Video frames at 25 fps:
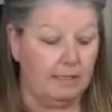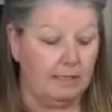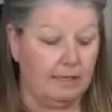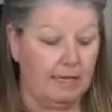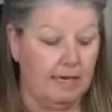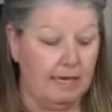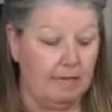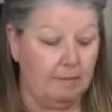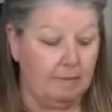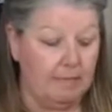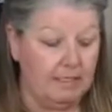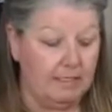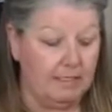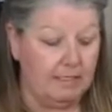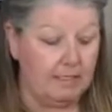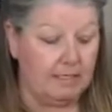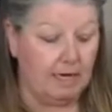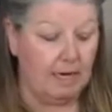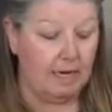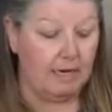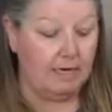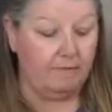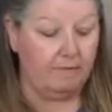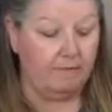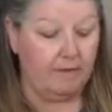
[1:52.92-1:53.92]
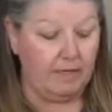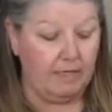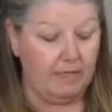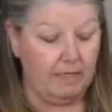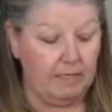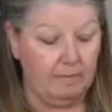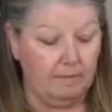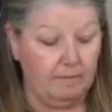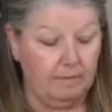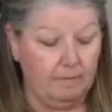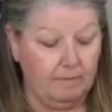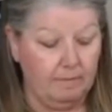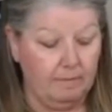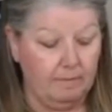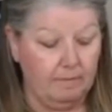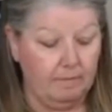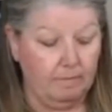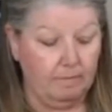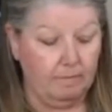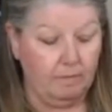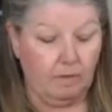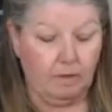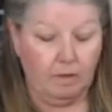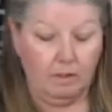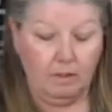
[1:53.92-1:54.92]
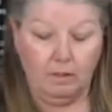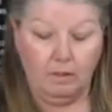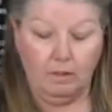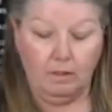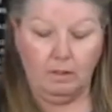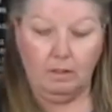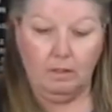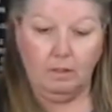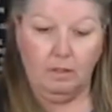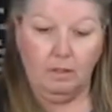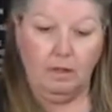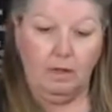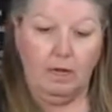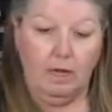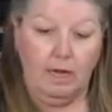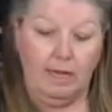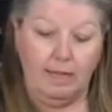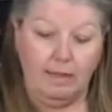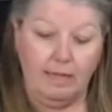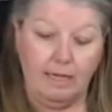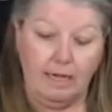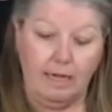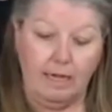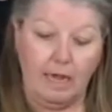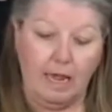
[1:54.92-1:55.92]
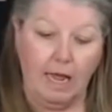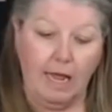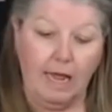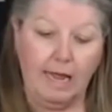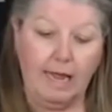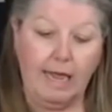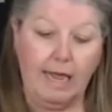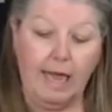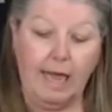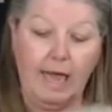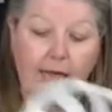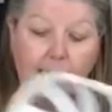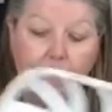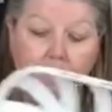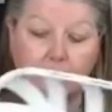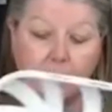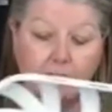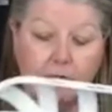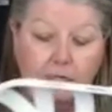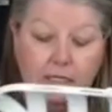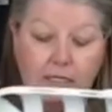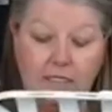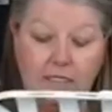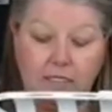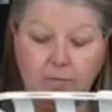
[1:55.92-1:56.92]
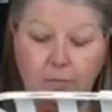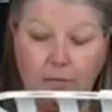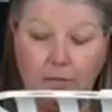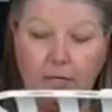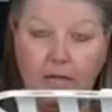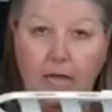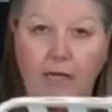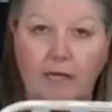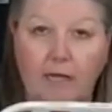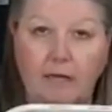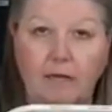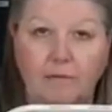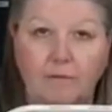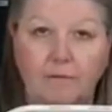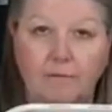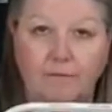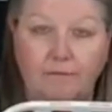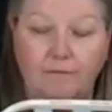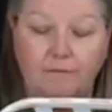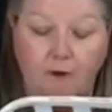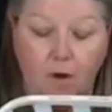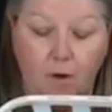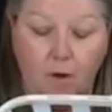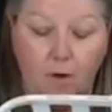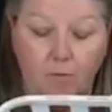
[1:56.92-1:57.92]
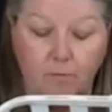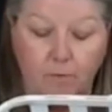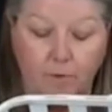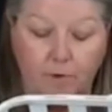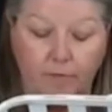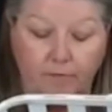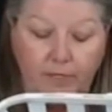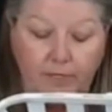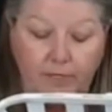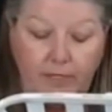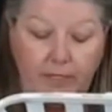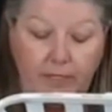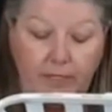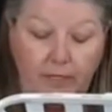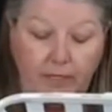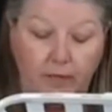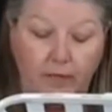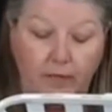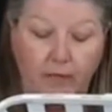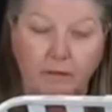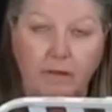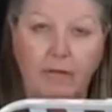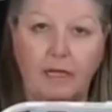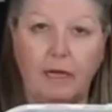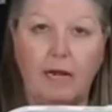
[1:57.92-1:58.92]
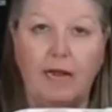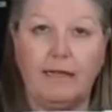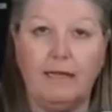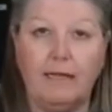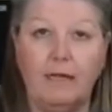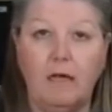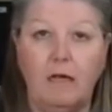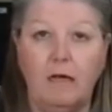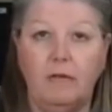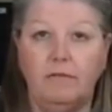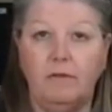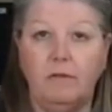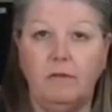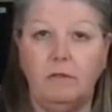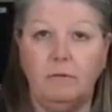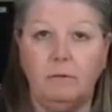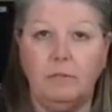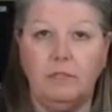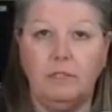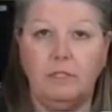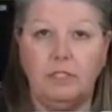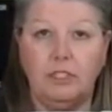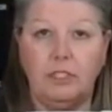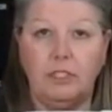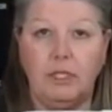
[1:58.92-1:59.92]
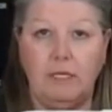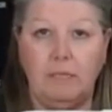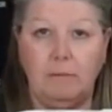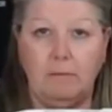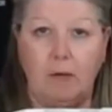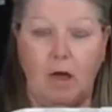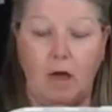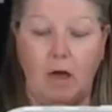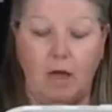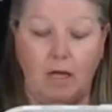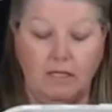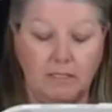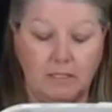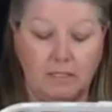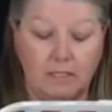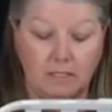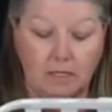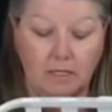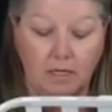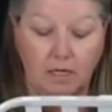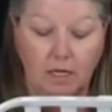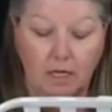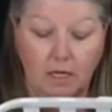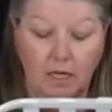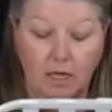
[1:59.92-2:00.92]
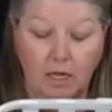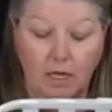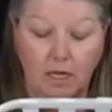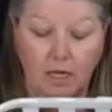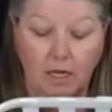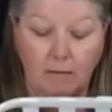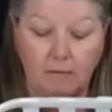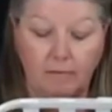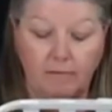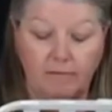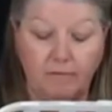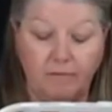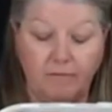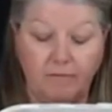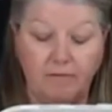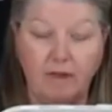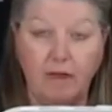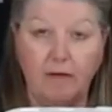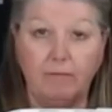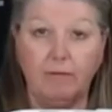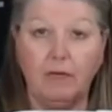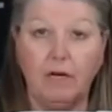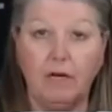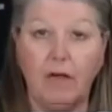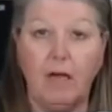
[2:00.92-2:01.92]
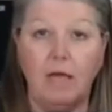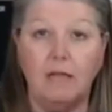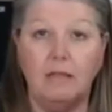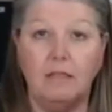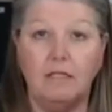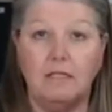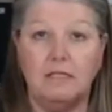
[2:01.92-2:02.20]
came inside of it. And then I added this block of foam over here that I covered with sheet moss. If you've never gotten the